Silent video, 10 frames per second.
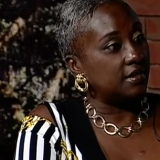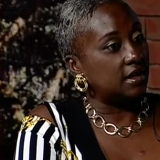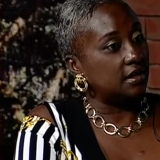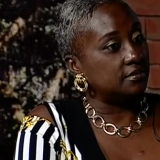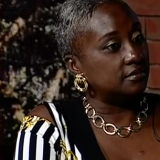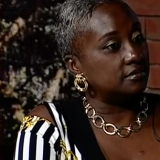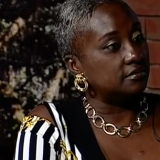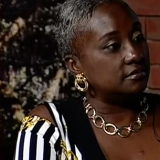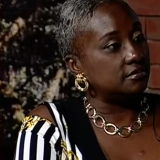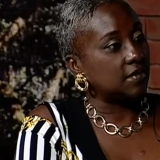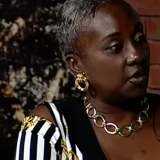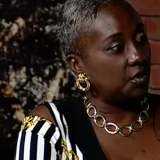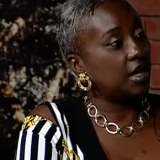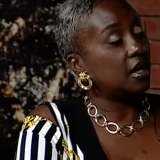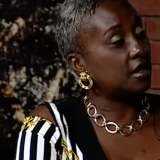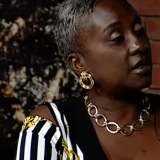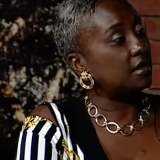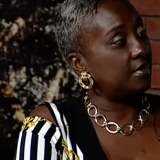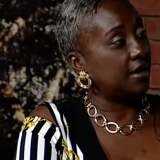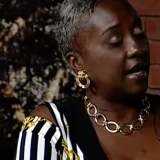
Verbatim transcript: Um, and we are going to get married.